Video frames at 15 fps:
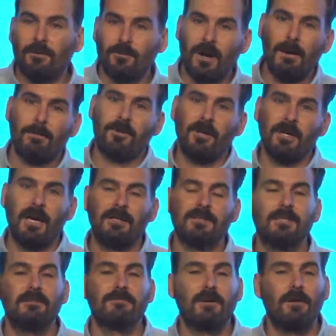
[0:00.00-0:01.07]
the right
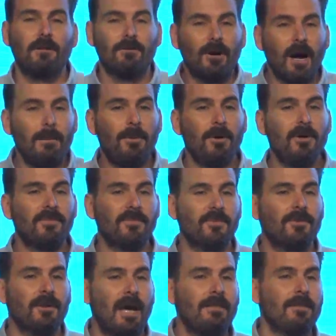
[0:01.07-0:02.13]
product in front of the right
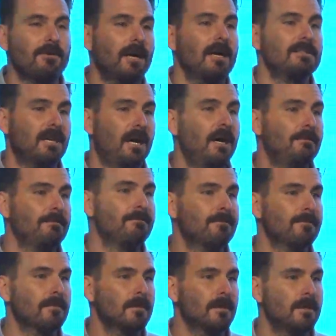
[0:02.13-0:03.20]
person at the right time.
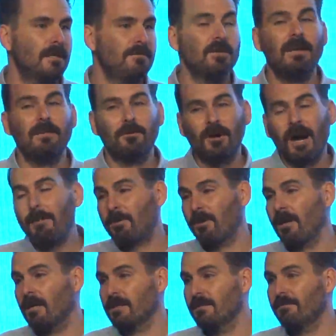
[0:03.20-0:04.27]
If you get the right
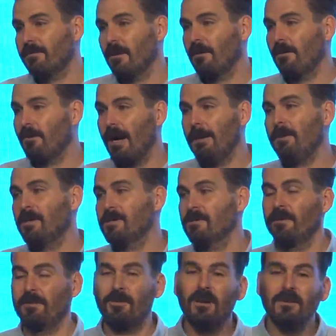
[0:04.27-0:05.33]
product in front of the right
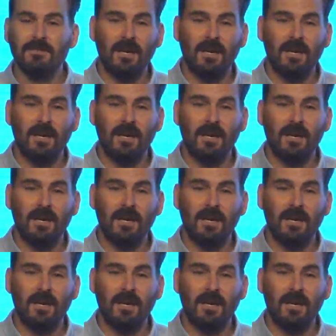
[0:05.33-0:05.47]
person at the wrong